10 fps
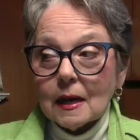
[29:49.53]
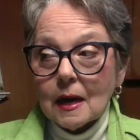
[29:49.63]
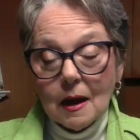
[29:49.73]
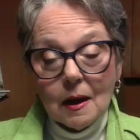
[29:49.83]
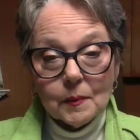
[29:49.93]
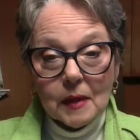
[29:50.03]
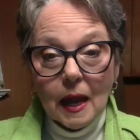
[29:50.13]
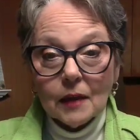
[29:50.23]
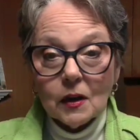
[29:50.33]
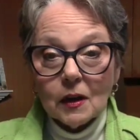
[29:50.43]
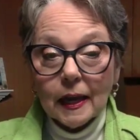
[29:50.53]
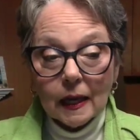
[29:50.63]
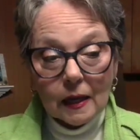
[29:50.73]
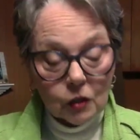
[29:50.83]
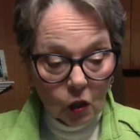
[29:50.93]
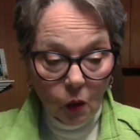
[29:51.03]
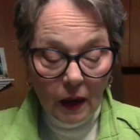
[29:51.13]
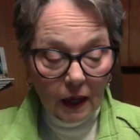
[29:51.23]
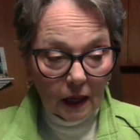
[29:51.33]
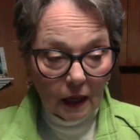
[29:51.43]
and they're like, you know what?